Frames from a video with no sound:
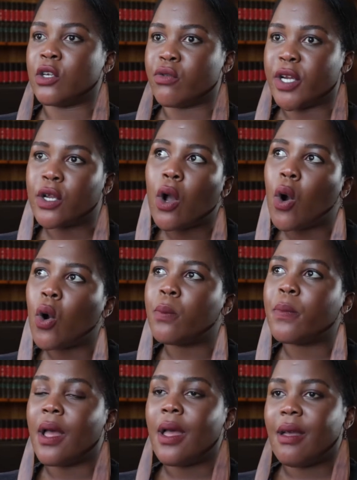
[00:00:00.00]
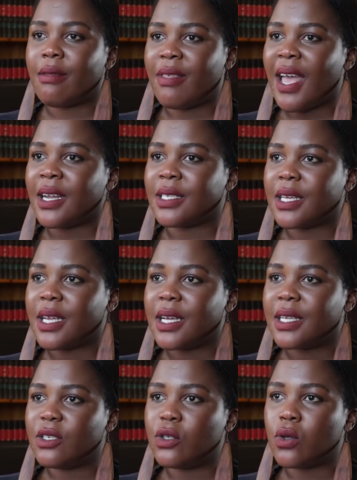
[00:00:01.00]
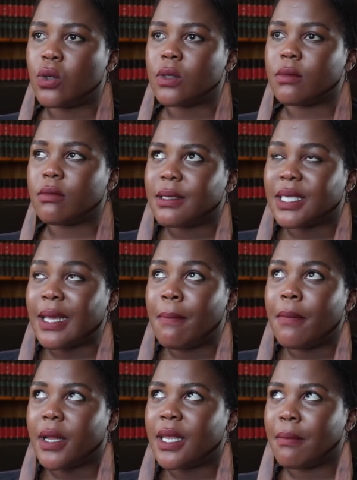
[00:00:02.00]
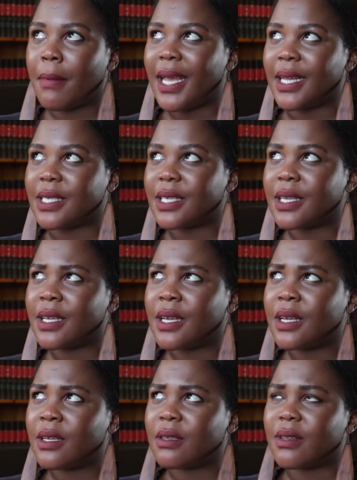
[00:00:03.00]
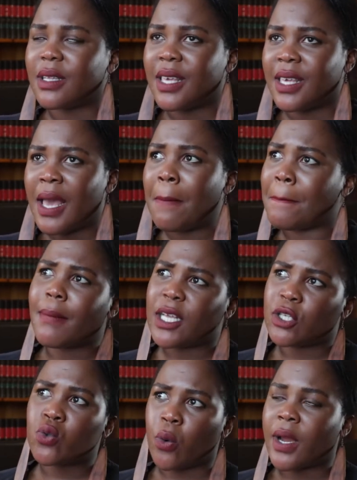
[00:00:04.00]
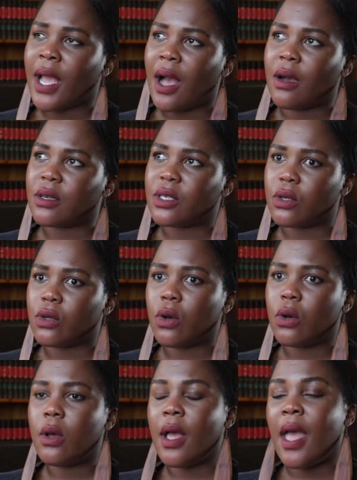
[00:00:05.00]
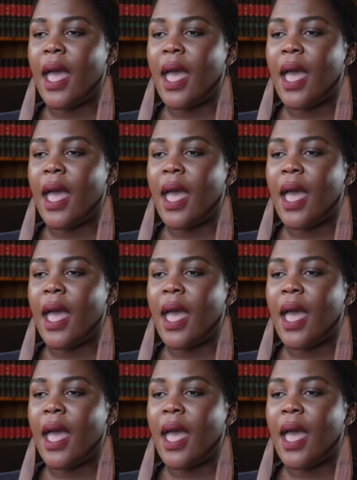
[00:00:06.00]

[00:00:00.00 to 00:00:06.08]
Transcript: and really hope that, you know, somebody might hear my story out, you know,